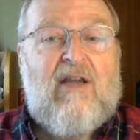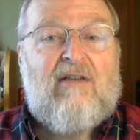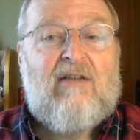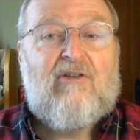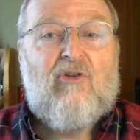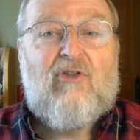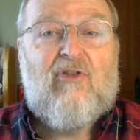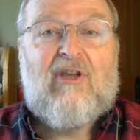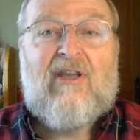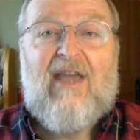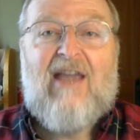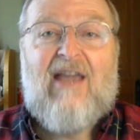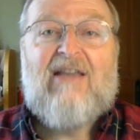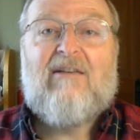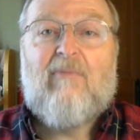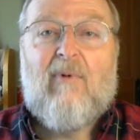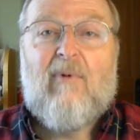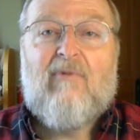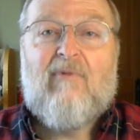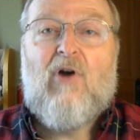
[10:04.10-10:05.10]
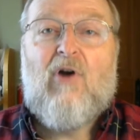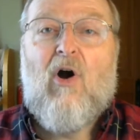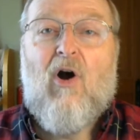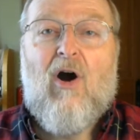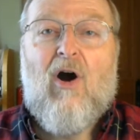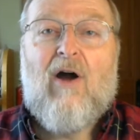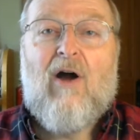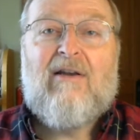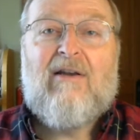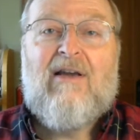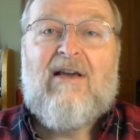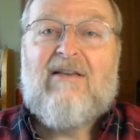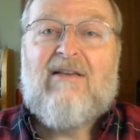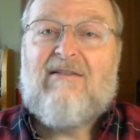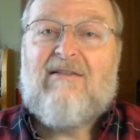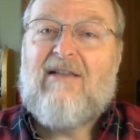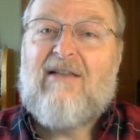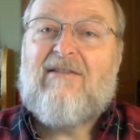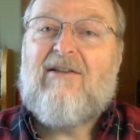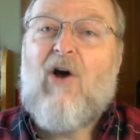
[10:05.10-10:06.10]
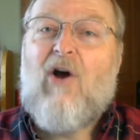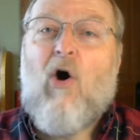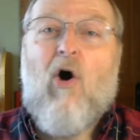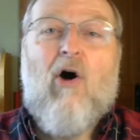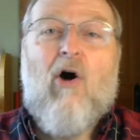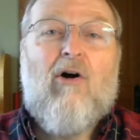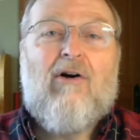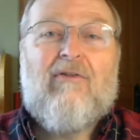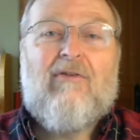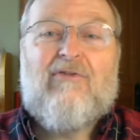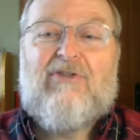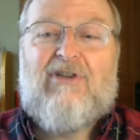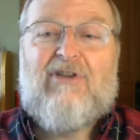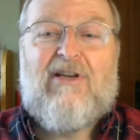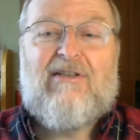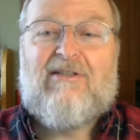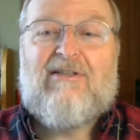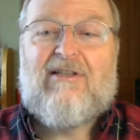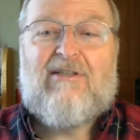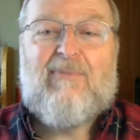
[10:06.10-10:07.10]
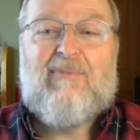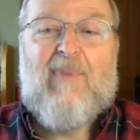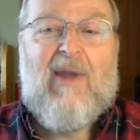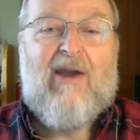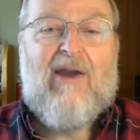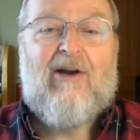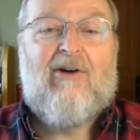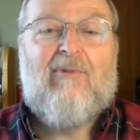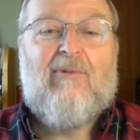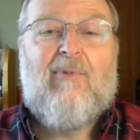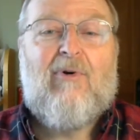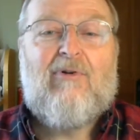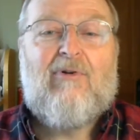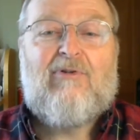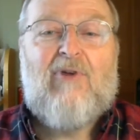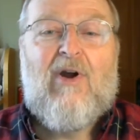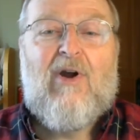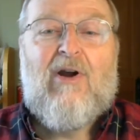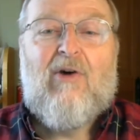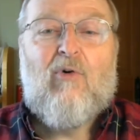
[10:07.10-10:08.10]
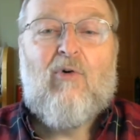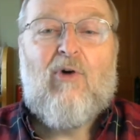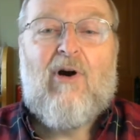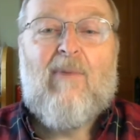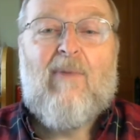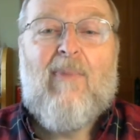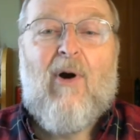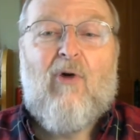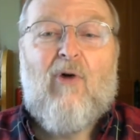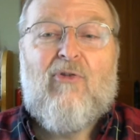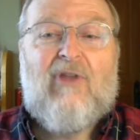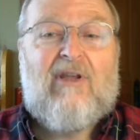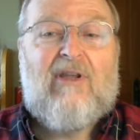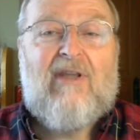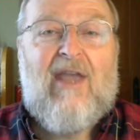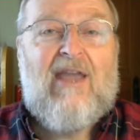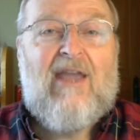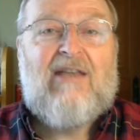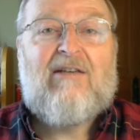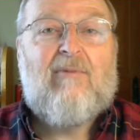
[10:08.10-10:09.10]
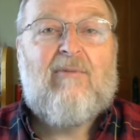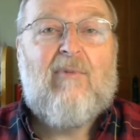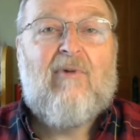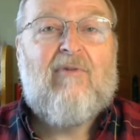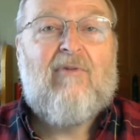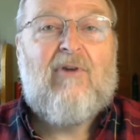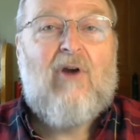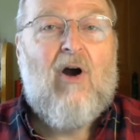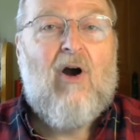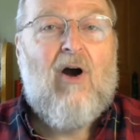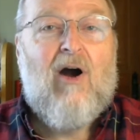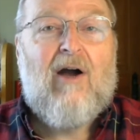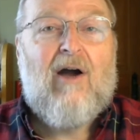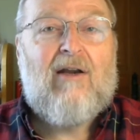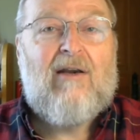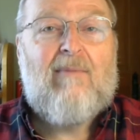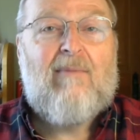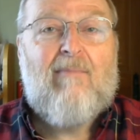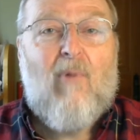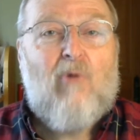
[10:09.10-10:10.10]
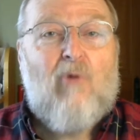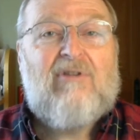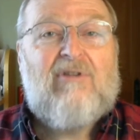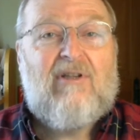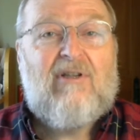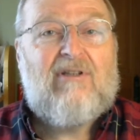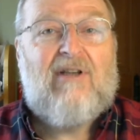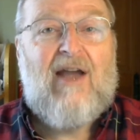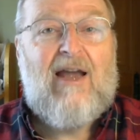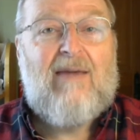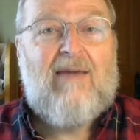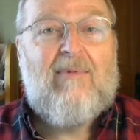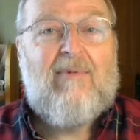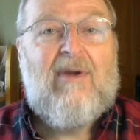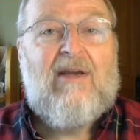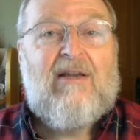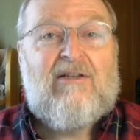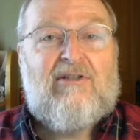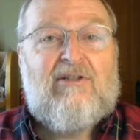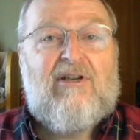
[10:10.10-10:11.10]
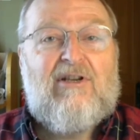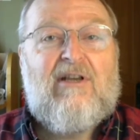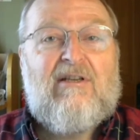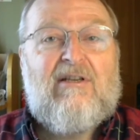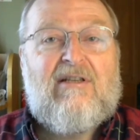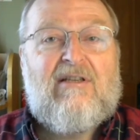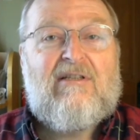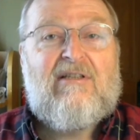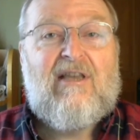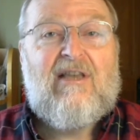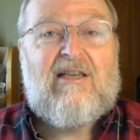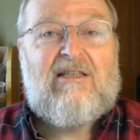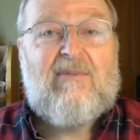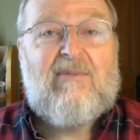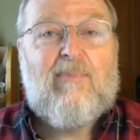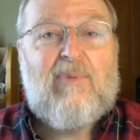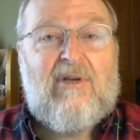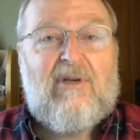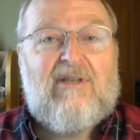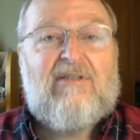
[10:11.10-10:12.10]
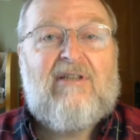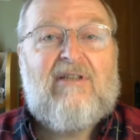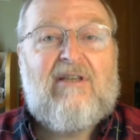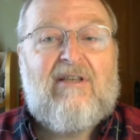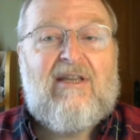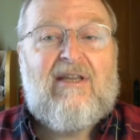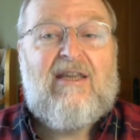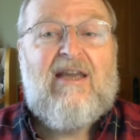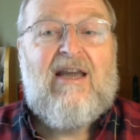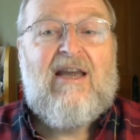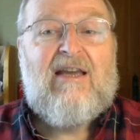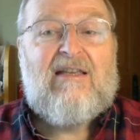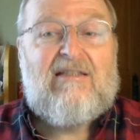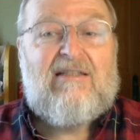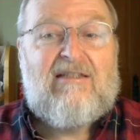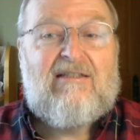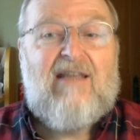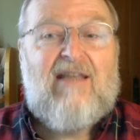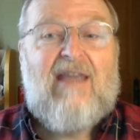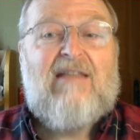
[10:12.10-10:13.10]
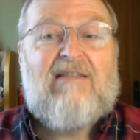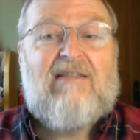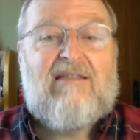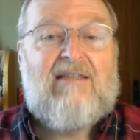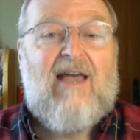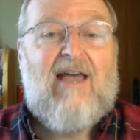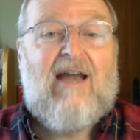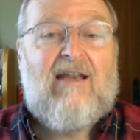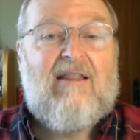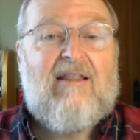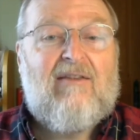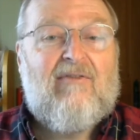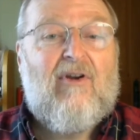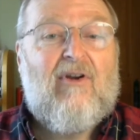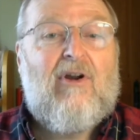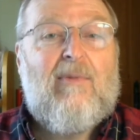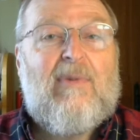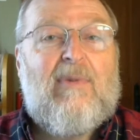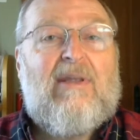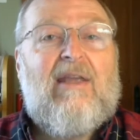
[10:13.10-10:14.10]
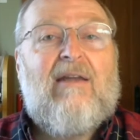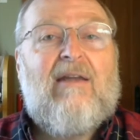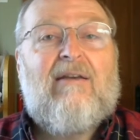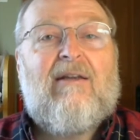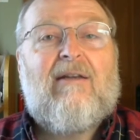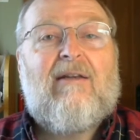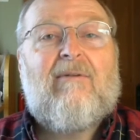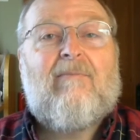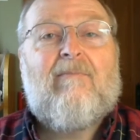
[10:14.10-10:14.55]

to the kingdom of God, since all of Jesus' parables were about the kingdom of God, and most of the time Jesus explicitly states that at the very beginning.